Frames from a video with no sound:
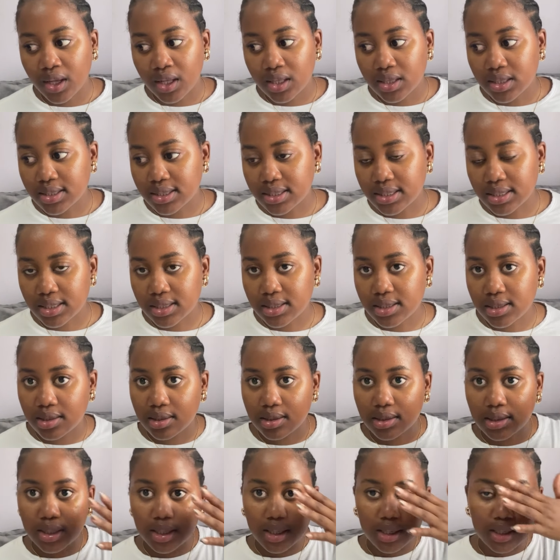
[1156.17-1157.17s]
the
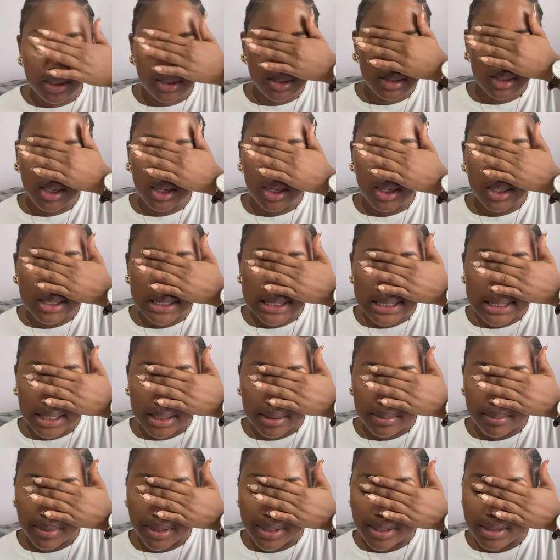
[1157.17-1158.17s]
settling in
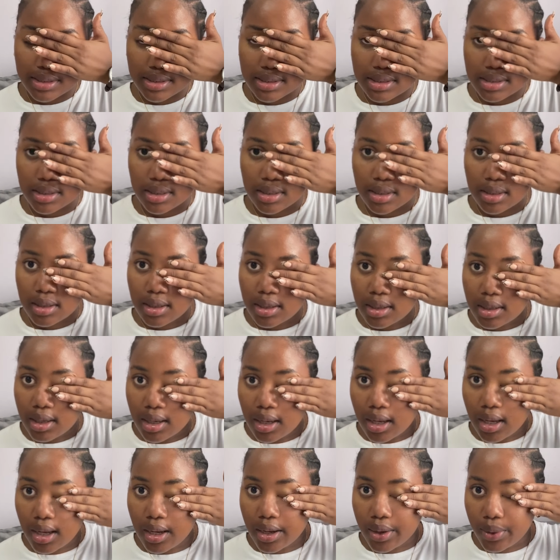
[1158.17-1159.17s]
segment.
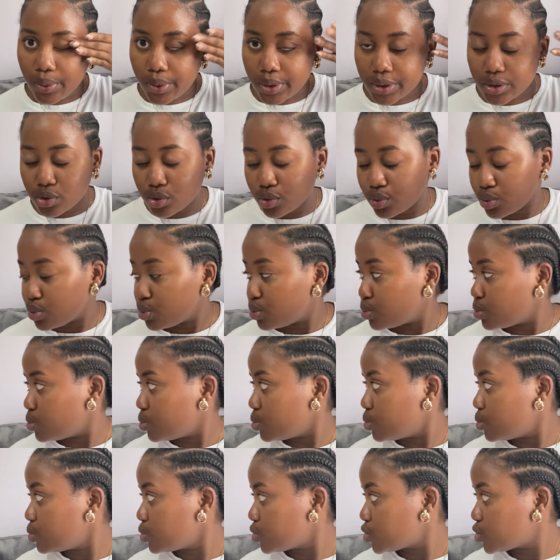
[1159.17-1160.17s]
I want to
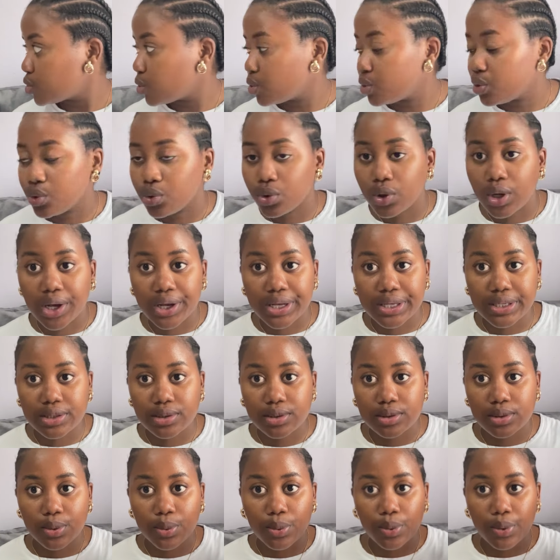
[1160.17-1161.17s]
show you
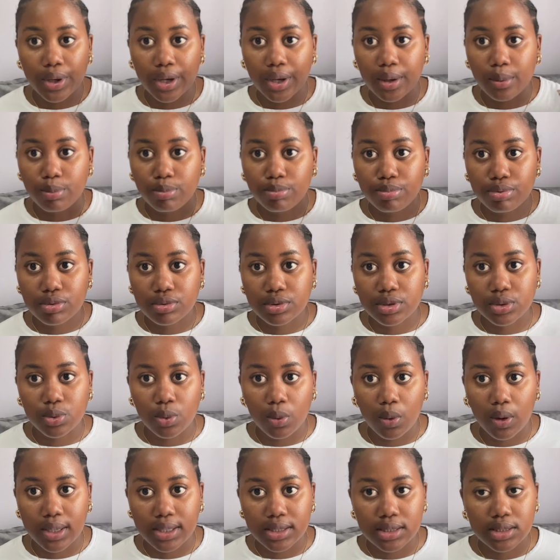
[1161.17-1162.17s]
guys where I put
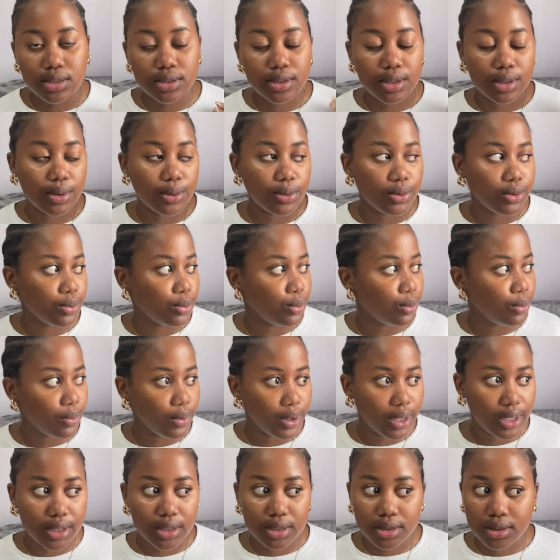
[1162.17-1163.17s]
what I
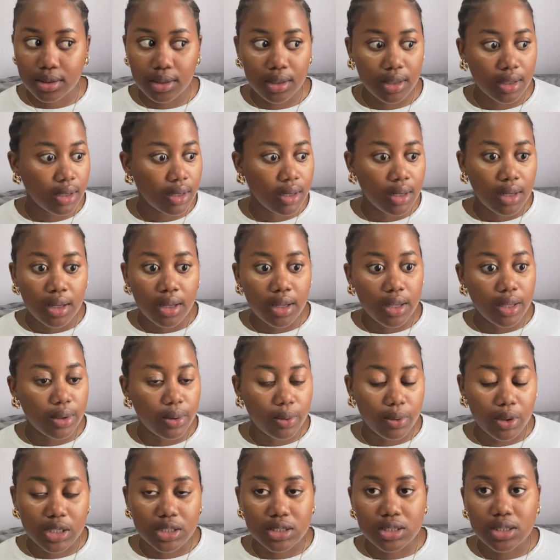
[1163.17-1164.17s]

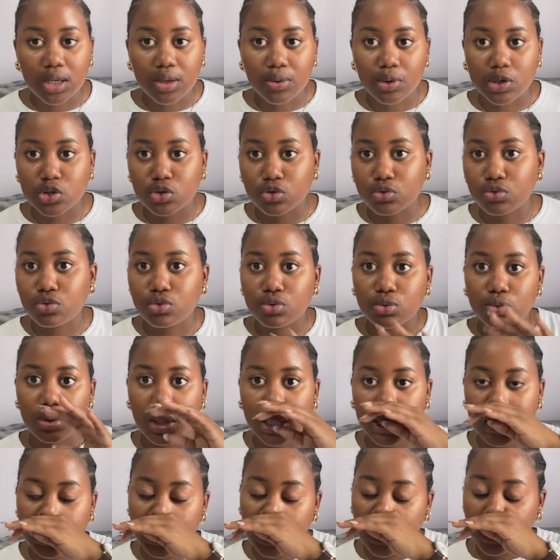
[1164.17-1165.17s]
want to do. I
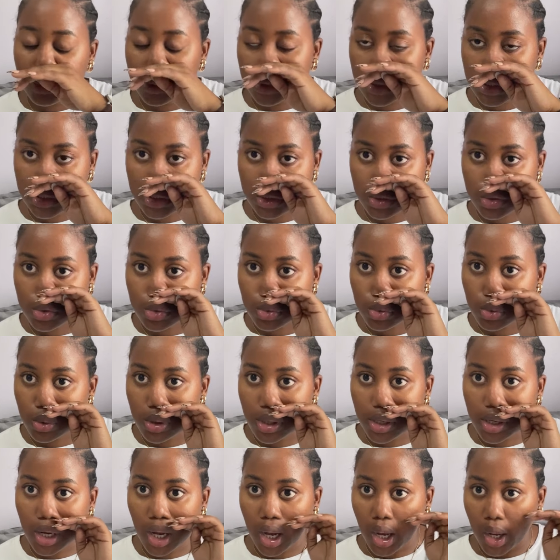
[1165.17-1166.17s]
think I would just do
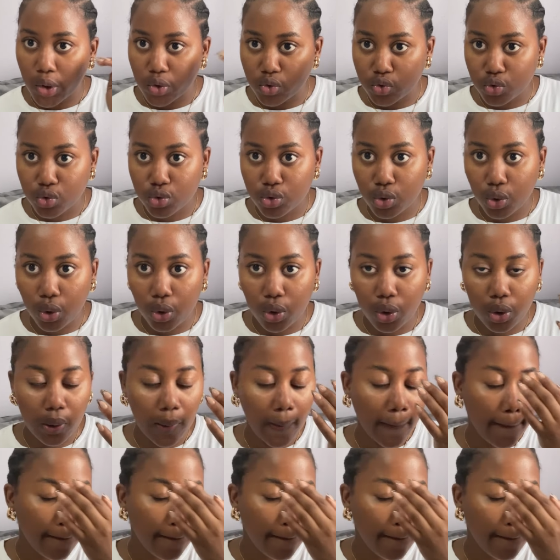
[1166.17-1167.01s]
a house tour